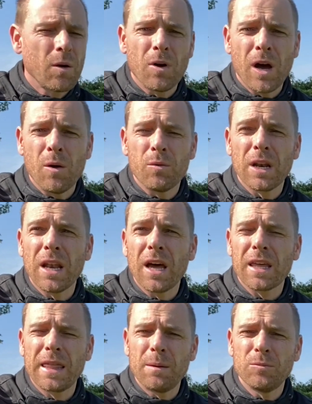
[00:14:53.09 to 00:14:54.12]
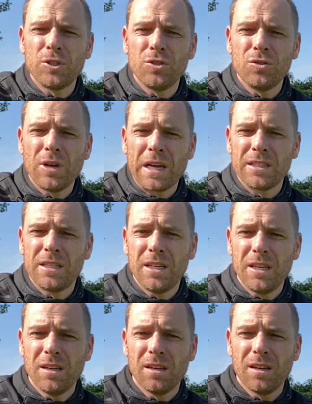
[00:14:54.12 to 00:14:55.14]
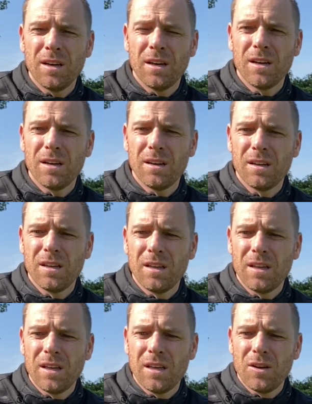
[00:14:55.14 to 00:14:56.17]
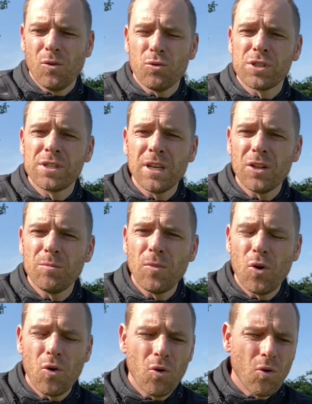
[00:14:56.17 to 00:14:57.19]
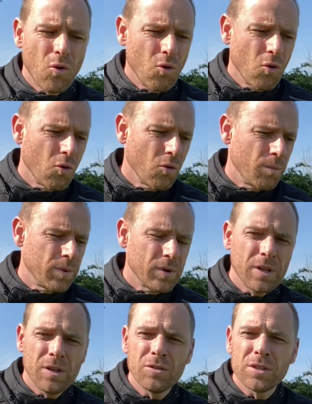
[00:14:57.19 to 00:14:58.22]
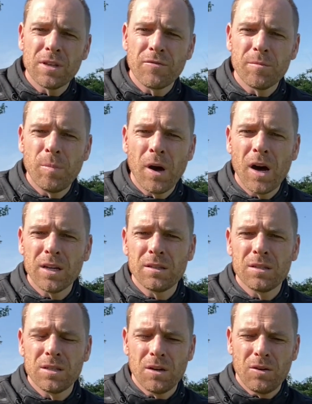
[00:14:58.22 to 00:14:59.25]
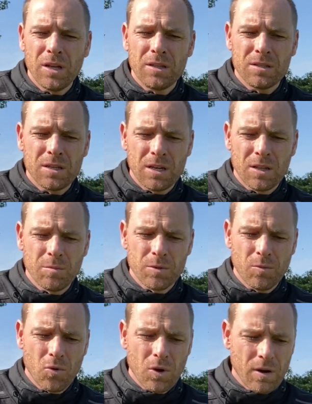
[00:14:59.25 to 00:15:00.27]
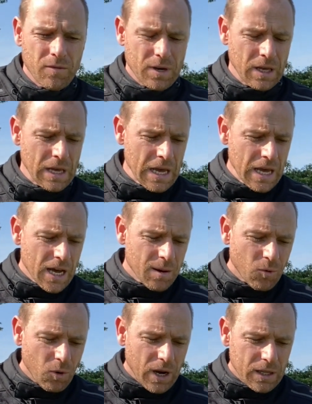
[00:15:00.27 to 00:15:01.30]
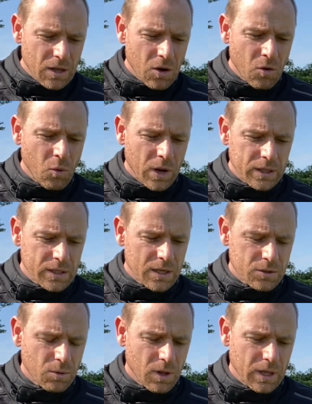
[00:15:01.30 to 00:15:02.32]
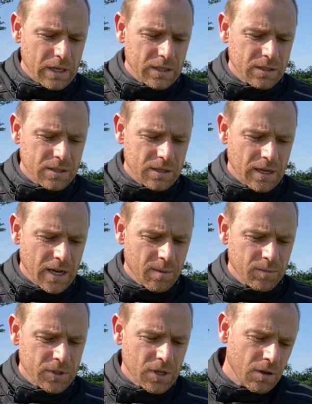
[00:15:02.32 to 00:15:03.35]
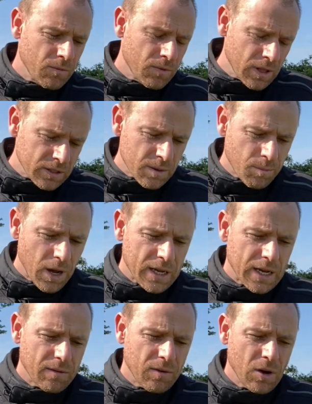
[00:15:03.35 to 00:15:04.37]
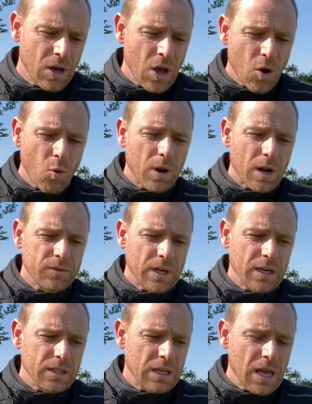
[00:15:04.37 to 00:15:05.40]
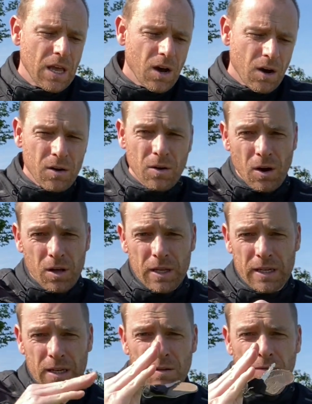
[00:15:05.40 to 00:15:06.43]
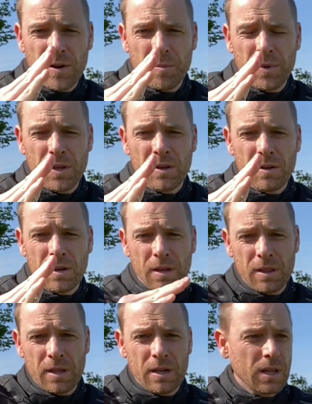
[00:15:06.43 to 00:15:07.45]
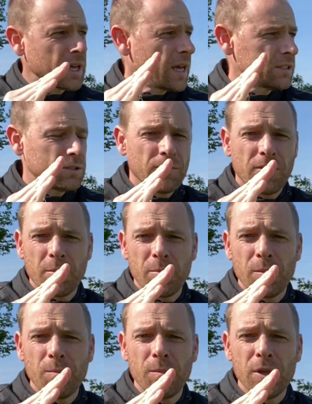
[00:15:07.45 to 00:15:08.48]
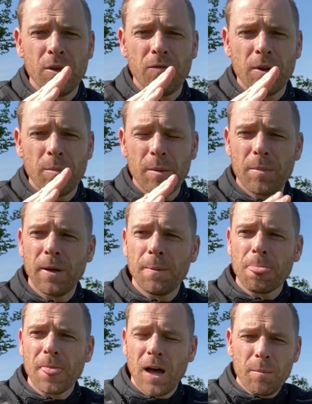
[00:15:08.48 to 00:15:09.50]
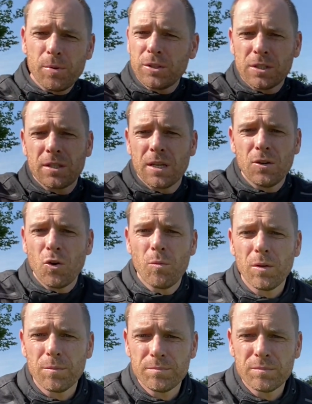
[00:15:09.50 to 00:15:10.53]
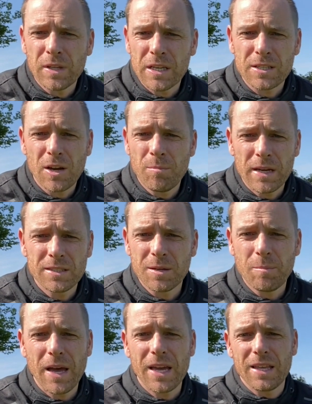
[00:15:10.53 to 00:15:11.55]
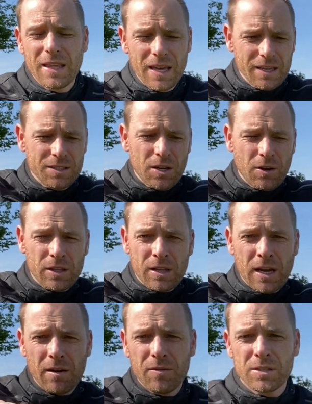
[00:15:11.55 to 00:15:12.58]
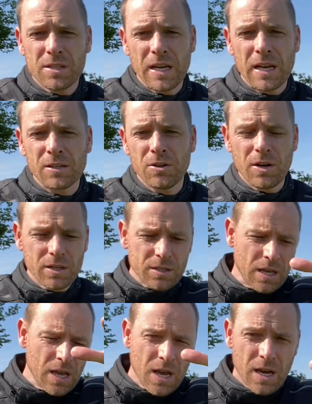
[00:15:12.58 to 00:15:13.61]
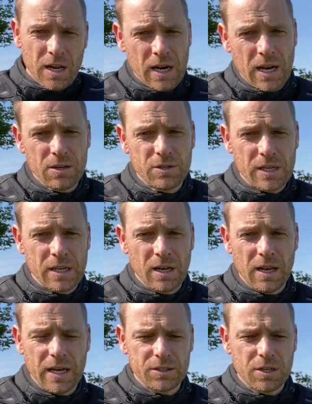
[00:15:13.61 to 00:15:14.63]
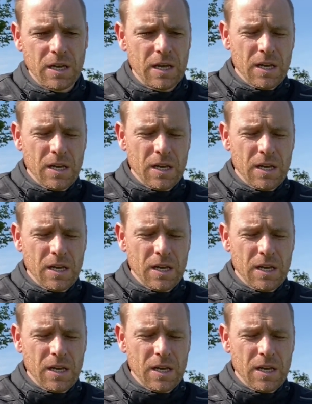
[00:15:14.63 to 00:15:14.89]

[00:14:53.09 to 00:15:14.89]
I would like them to actually or seal more or use a different part so it's a little bit more covered. And what I did as well is so this is a bike cover. What I've done is on that little flip, the little catch you flip up, I put just a normal Tesco plastic bag in there, so it covers the electronics, and I close that little latch.